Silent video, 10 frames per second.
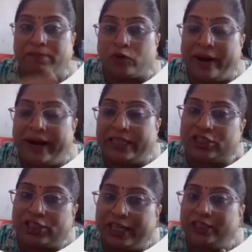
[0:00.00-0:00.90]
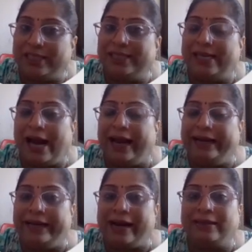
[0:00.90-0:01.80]
So exchanging their
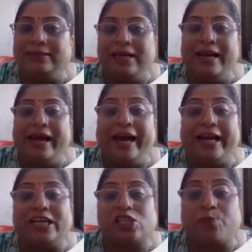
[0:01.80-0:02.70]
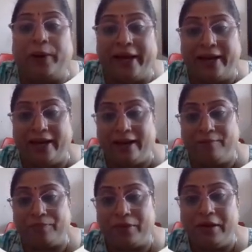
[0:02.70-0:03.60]
ideas, explaining,
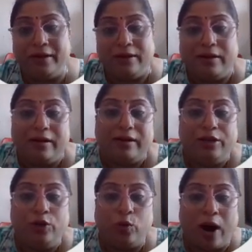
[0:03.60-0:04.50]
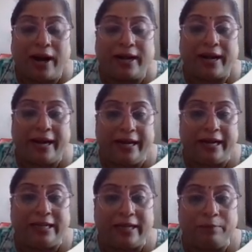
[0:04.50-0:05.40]
you are
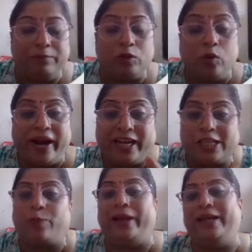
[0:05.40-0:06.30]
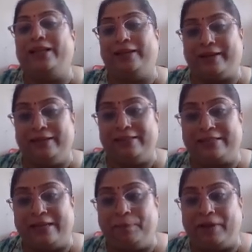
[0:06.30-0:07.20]
training them to explain the
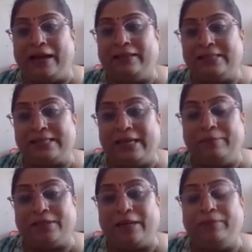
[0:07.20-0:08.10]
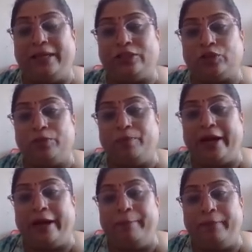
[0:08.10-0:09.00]
concept. At the same time, they should be
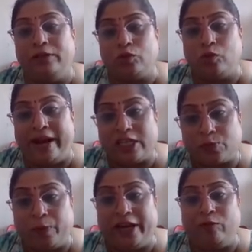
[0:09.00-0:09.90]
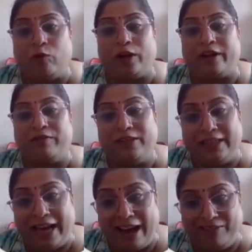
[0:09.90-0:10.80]
able to explain whatever
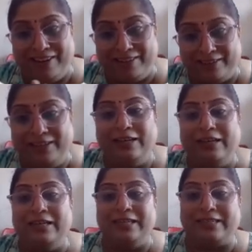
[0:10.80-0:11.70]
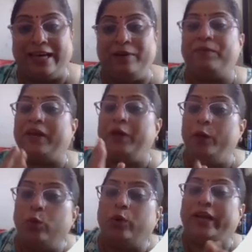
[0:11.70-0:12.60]
they have learned. Same thing,
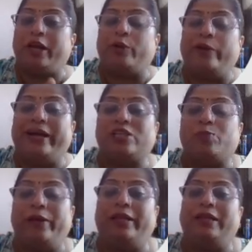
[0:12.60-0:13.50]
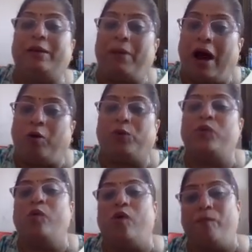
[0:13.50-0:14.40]
you need to explain them how to
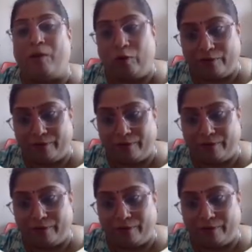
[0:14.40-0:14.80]
go about